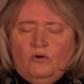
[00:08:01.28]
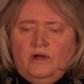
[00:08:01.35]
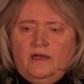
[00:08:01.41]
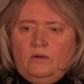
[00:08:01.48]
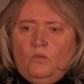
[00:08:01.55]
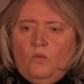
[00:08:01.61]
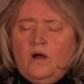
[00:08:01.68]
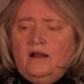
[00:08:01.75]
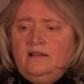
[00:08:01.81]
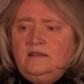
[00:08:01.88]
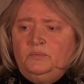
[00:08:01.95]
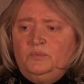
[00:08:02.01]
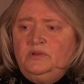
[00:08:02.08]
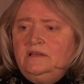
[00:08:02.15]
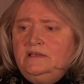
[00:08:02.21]
and wanted
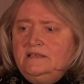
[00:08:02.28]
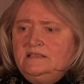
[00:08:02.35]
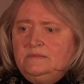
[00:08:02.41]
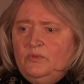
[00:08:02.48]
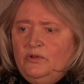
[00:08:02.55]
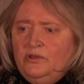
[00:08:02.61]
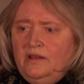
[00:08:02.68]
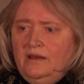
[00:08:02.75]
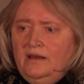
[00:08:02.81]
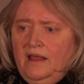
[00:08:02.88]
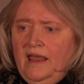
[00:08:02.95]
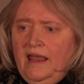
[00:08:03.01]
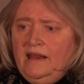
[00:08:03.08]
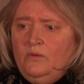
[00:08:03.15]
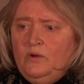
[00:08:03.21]
to please more than
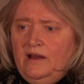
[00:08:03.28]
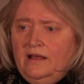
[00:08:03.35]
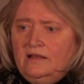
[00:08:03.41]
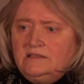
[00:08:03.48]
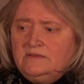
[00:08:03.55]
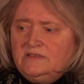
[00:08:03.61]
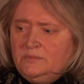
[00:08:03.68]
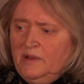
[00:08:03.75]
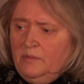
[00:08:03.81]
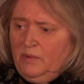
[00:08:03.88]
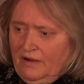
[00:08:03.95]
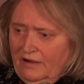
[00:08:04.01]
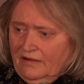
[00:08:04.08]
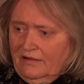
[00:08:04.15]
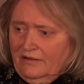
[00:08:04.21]
anyone else was my
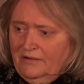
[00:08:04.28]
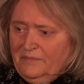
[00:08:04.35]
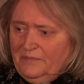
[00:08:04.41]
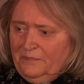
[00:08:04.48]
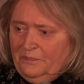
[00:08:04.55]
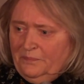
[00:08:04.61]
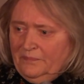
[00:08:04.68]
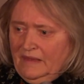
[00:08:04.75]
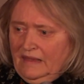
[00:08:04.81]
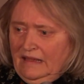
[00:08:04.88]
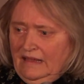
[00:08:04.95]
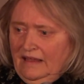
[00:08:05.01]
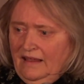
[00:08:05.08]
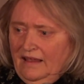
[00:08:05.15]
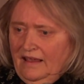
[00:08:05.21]
partner.
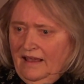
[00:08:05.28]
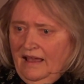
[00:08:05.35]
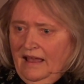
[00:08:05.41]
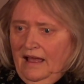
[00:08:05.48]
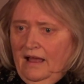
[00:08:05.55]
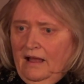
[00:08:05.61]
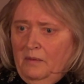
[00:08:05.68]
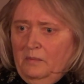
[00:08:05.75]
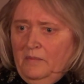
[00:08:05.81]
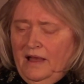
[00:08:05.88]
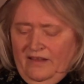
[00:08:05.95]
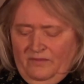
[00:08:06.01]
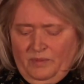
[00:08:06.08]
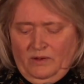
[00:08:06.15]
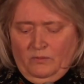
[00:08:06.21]

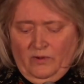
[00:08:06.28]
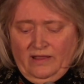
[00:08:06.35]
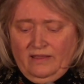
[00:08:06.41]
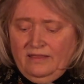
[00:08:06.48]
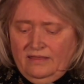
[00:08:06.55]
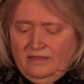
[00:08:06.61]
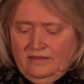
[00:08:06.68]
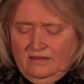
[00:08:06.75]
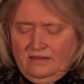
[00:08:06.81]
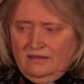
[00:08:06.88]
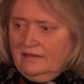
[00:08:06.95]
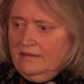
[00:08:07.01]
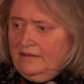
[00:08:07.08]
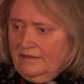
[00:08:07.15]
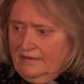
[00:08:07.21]
I've been with
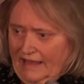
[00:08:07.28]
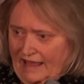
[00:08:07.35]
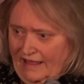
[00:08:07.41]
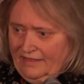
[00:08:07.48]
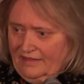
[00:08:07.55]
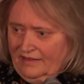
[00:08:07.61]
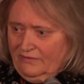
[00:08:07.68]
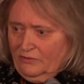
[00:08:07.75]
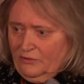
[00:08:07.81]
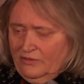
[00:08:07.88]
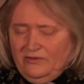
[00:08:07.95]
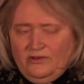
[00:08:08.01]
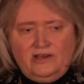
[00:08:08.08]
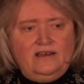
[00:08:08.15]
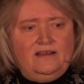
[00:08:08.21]
Kathy for
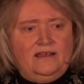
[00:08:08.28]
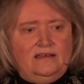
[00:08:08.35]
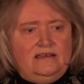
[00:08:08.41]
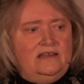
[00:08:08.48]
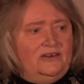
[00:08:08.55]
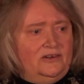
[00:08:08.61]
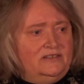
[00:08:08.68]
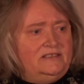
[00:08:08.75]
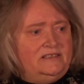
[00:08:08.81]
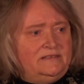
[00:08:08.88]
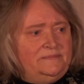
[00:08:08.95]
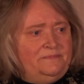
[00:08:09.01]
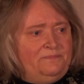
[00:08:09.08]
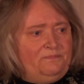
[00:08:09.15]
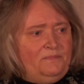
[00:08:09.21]
39
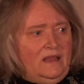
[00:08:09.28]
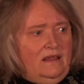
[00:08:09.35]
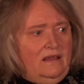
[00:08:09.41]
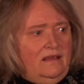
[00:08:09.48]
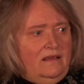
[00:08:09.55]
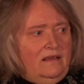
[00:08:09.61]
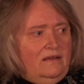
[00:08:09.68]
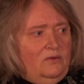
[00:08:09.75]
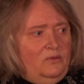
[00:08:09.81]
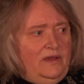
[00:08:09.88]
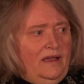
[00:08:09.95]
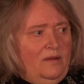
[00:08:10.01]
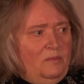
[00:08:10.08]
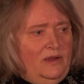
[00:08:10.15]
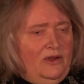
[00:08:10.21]
years. We
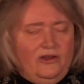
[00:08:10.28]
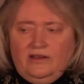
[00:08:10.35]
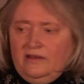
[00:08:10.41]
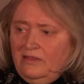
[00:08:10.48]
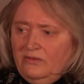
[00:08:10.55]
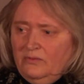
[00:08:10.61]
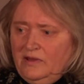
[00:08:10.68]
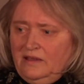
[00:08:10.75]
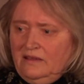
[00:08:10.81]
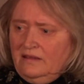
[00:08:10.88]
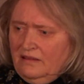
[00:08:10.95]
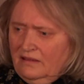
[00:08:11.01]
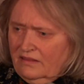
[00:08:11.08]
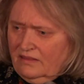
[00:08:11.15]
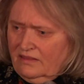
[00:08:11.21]
got married 4
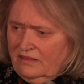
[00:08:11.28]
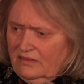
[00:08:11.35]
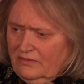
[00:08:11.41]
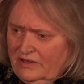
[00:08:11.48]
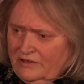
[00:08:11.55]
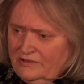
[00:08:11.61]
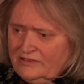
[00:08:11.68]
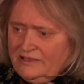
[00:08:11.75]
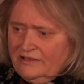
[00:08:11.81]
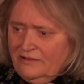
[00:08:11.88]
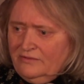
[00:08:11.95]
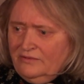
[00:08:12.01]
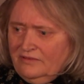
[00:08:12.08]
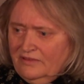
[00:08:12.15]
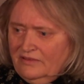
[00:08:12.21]
years
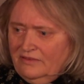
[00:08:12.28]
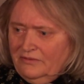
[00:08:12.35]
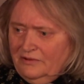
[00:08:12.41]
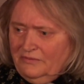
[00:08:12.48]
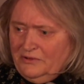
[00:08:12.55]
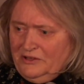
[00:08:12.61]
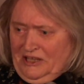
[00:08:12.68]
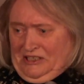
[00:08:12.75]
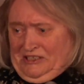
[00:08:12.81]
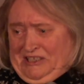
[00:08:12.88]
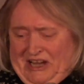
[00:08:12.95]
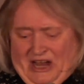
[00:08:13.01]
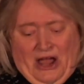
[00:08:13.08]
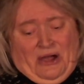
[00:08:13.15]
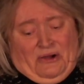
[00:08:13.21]
ago? I
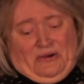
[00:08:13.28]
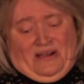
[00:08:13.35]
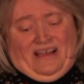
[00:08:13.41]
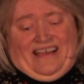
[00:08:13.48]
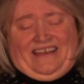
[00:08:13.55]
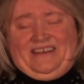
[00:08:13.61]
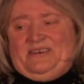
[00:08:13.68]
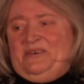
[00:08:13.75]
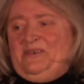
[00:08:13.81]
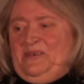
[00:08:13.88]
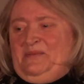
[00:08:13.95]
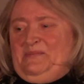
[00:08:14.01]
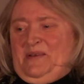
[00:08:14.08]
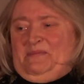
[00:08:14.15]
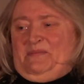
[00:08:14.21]
don't
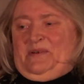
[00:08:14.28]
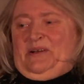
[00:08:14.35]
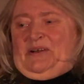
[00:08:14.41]
remember.